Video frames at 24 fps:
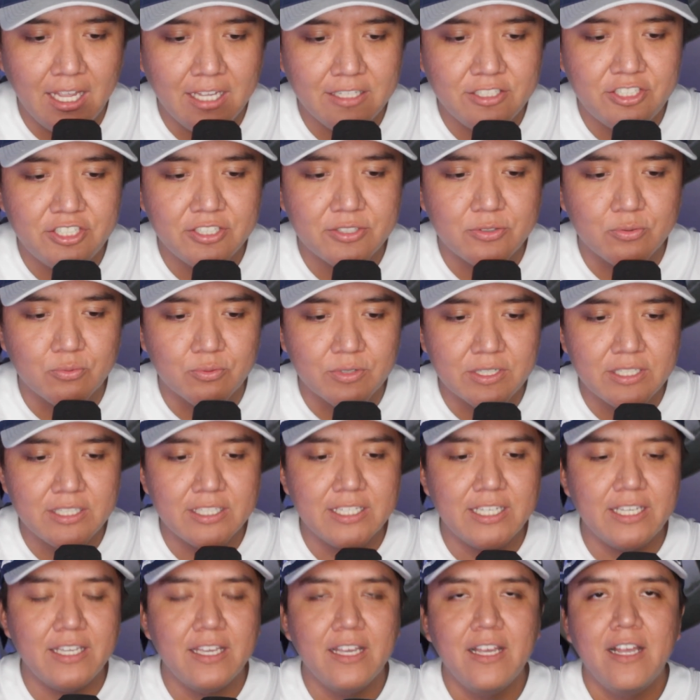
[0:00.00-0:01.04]
just
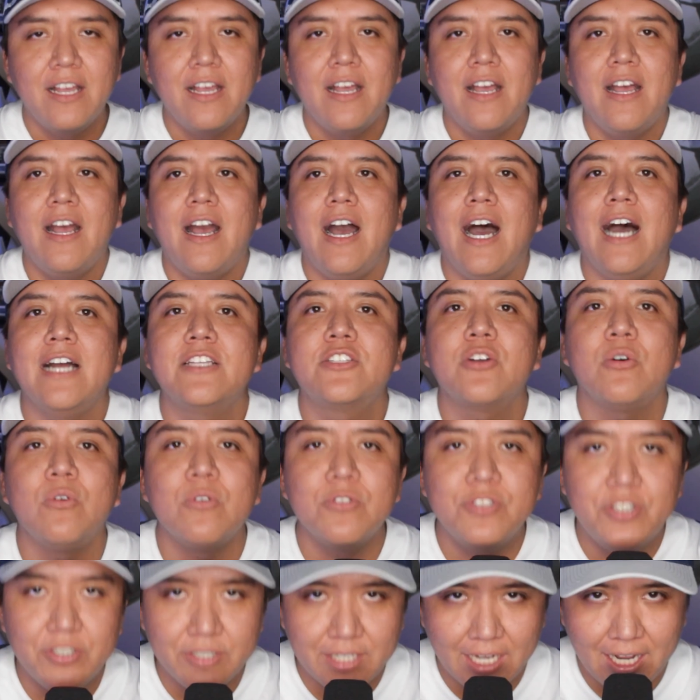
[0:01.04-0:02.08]
really, I
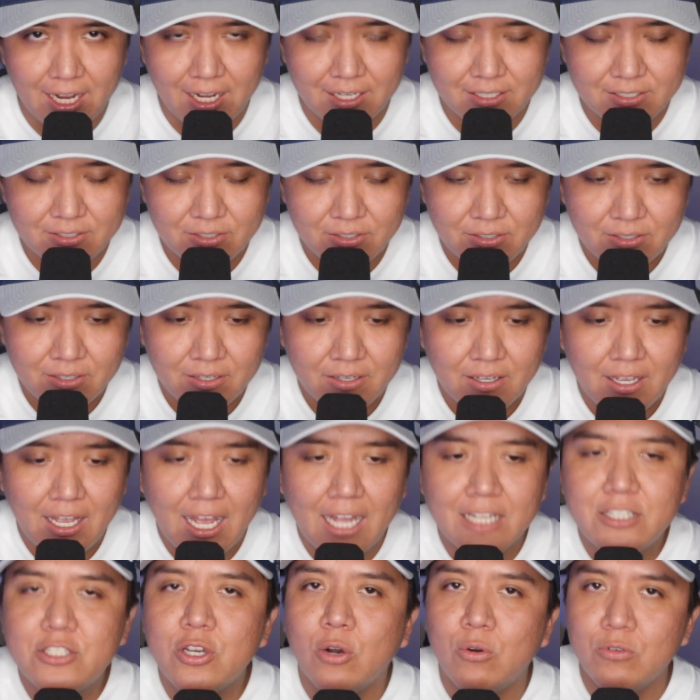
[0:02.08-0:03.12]
told you guys,
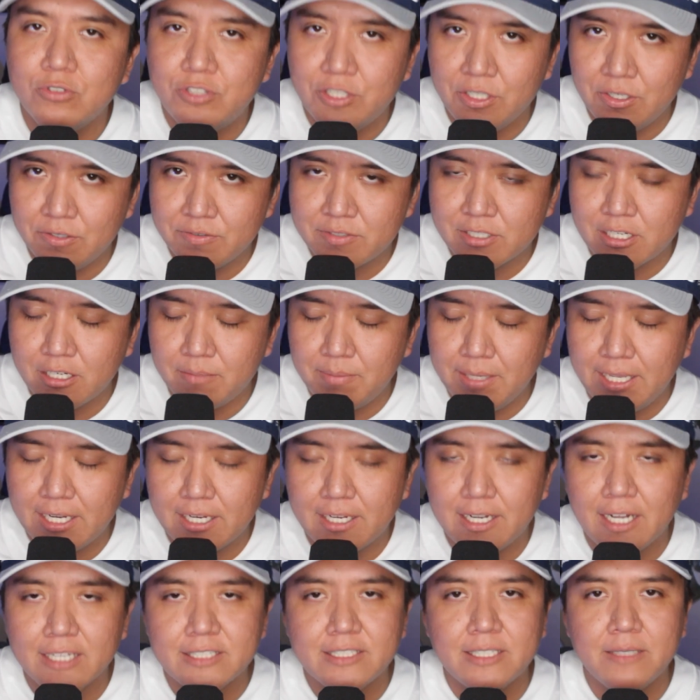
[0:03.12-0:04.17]
it was going to be a
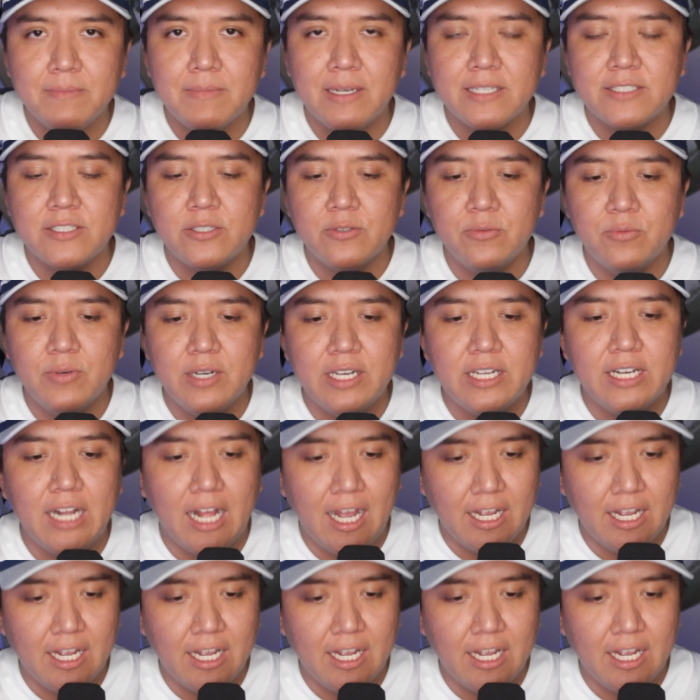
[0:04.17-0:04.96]
gutsy, messy win.